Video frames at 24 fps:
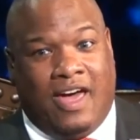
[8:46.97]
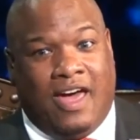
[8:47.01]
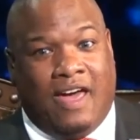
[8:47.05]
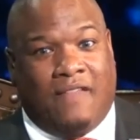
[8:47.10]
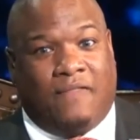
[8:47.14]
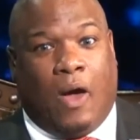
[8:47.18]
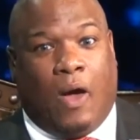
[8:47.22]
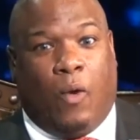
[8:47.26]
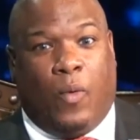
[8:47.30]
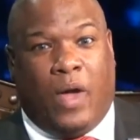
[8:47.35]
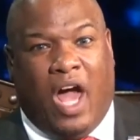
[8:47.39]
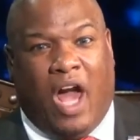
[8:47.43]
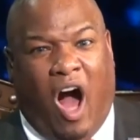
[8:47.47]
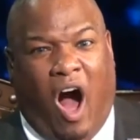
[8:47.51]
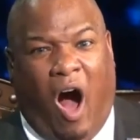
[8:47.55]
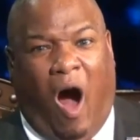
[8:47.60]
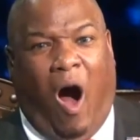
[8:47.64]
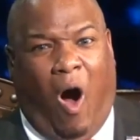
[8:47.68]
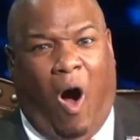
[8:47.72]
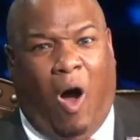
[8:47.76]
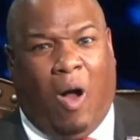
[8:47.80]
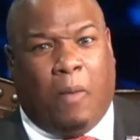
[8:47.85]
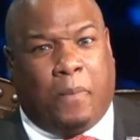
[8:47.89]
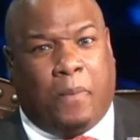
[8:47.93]
that we
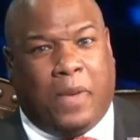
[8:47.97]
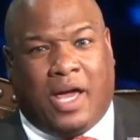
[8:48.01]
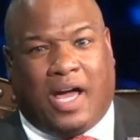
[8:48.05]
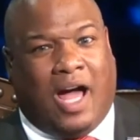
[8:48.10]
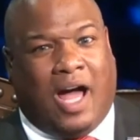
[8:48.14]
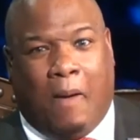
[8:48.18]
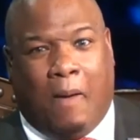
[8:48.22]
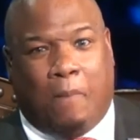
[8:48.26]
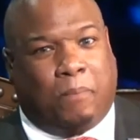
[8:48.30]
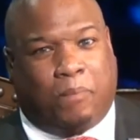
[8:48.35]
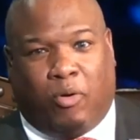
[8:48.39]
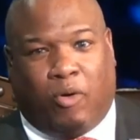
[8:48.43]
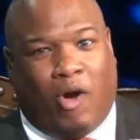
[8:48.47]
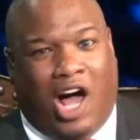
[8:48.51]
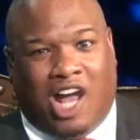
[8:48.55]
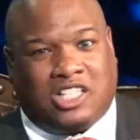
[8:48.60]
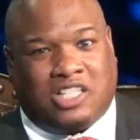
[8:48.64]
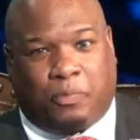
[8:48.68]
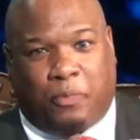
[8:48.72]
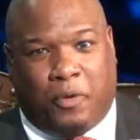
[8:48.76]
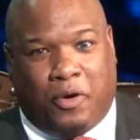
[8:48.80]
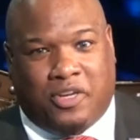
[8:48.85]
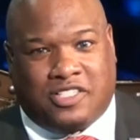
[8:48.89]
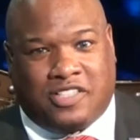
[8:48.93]
all become
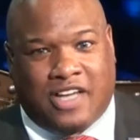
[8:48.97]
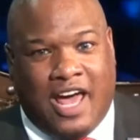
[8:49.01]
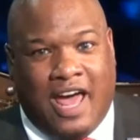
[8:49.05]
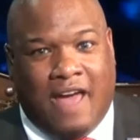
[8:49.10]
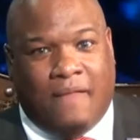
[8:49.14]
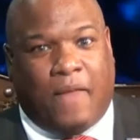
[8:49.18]
prosperous,